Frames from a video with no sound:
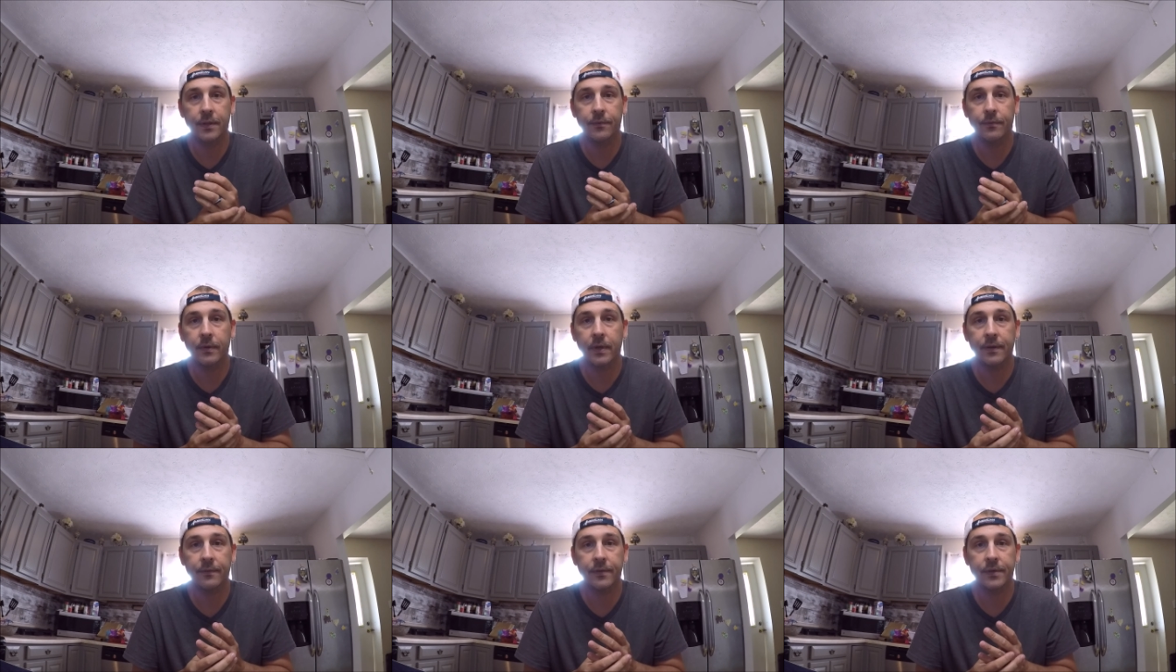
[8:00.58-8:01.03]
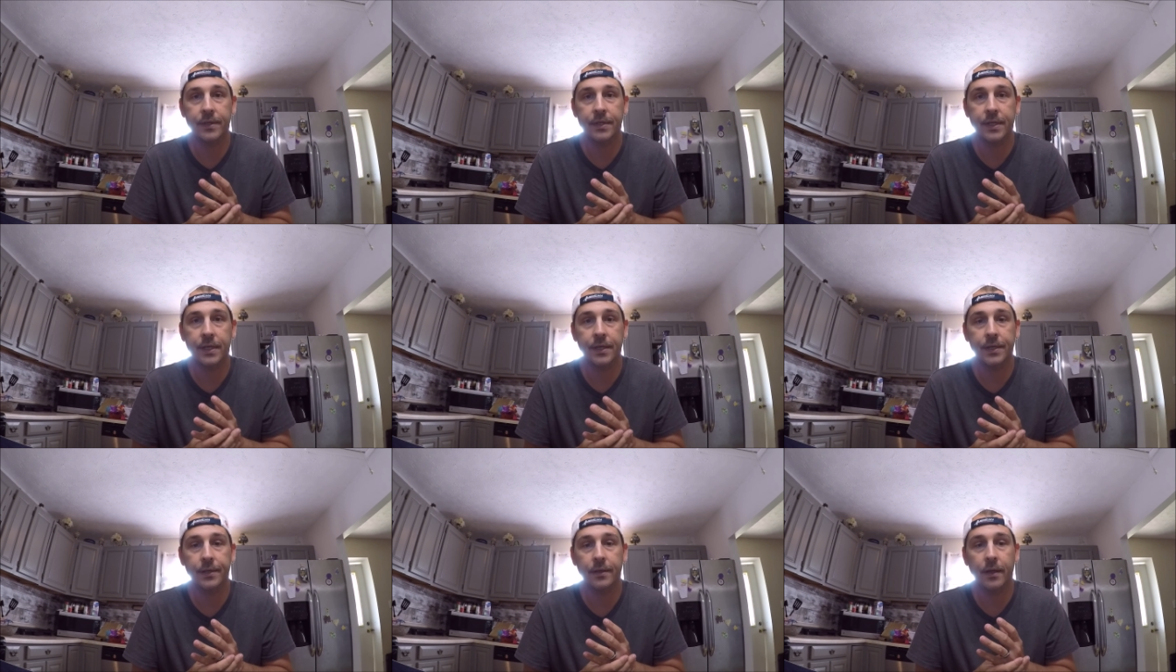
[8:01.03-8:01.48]
the rivers
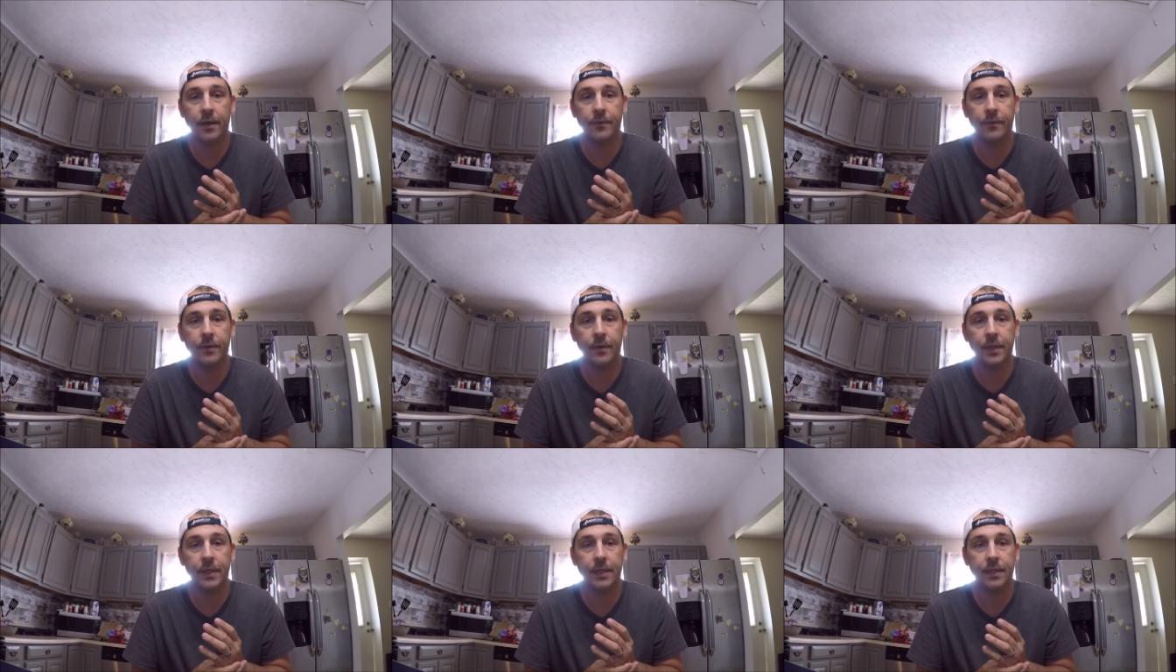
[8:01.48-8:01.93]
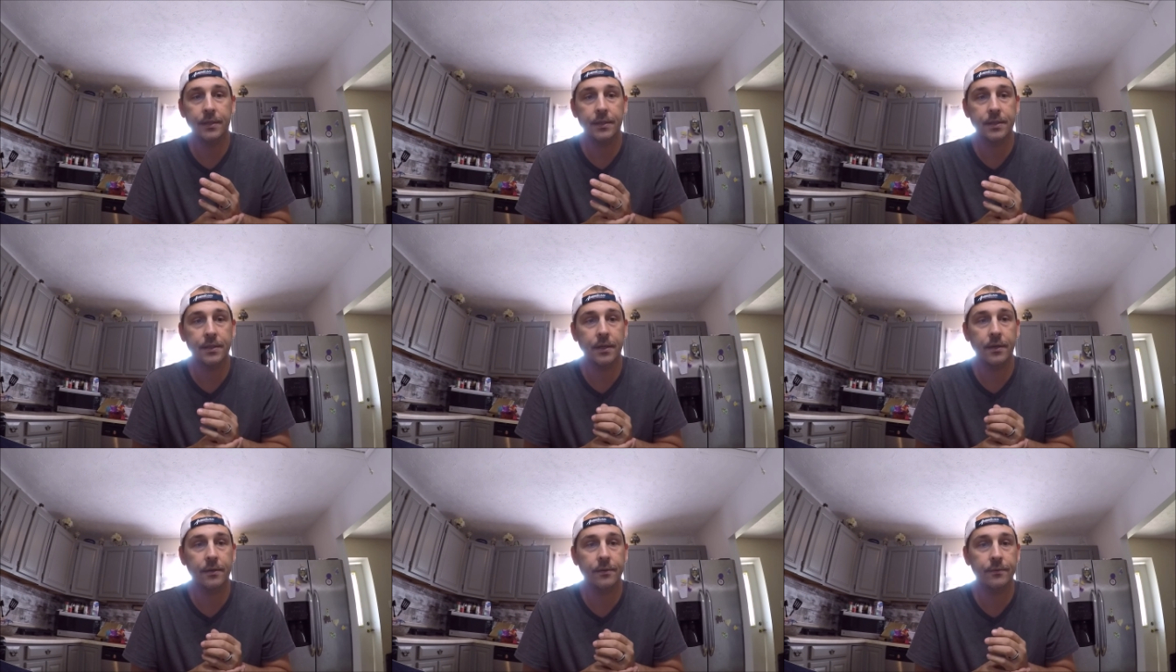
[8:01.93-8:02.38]
here locally,
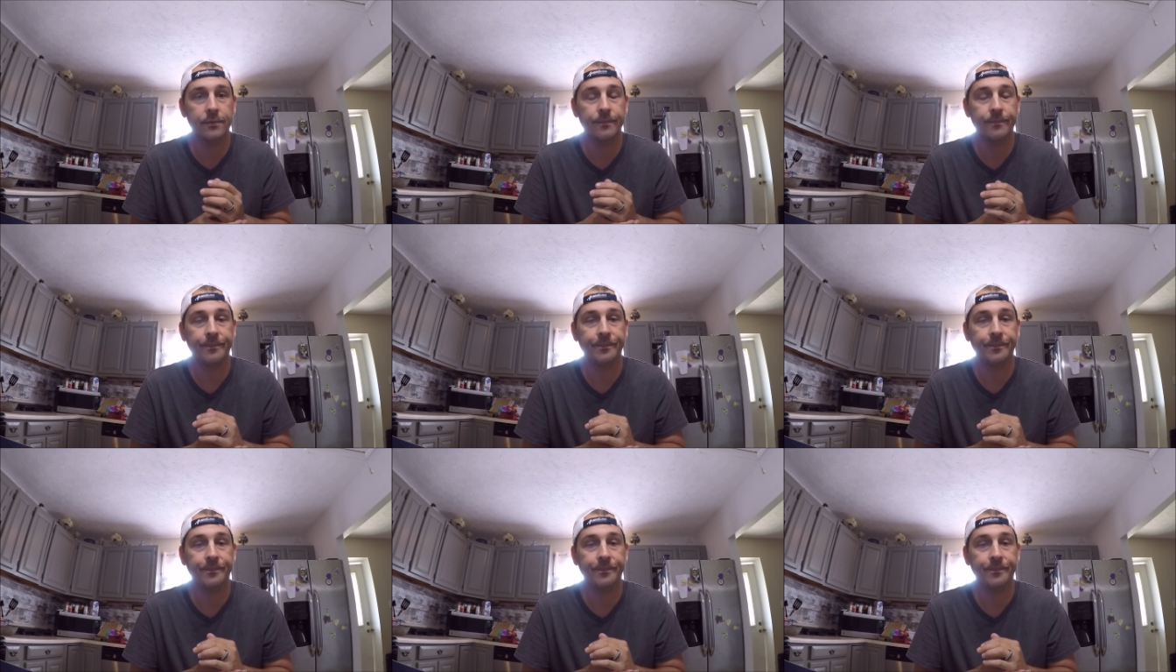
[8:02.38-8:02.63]
so